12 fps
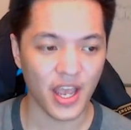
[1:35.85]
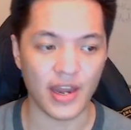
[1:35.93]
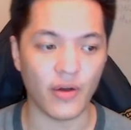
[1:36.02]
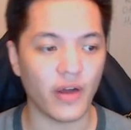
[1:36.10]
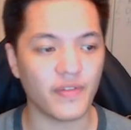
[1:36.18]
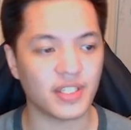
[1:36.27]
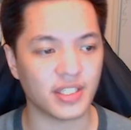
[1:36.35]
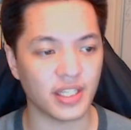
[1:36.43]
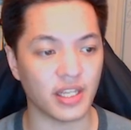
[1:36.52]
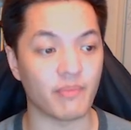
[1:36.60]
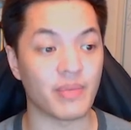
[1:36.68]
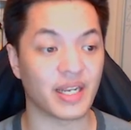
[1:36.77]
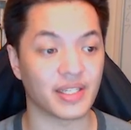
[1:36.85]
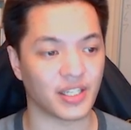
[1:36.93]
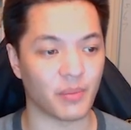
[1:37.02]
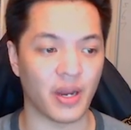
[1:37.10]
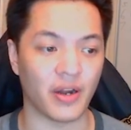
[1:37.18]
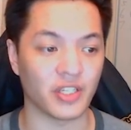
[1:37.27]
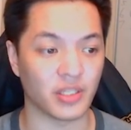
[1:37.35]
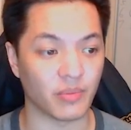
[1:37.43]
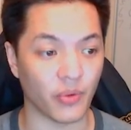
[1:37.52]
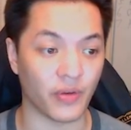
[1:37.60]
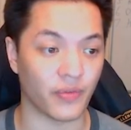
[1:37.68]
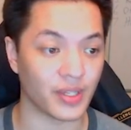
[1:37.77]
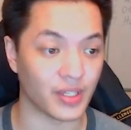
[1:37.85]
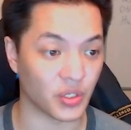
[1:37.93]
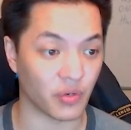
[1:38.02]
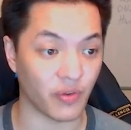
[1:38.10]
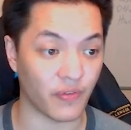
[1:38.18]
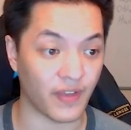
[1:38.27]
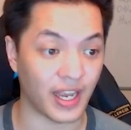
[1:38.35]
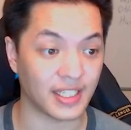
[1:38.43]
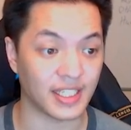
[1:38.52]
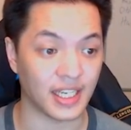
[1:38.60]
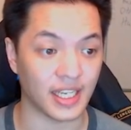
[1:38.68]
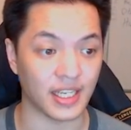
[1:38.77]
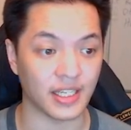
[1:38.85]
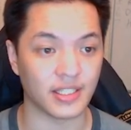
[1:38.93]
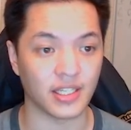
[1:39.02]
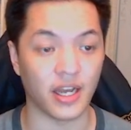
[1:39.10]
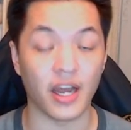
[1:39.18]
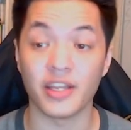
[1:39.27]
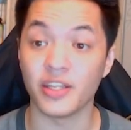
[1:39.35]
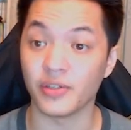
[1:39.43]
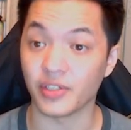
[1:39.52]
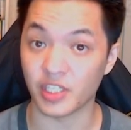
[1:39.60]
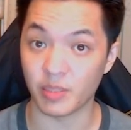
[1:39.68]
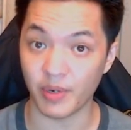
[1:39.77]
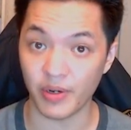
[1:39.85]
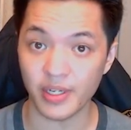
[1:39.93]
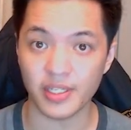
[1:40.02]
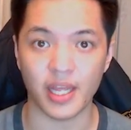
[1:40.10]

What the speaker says: Now obviously the biggest comparison point for this sort of effect is Unyielding Spirit.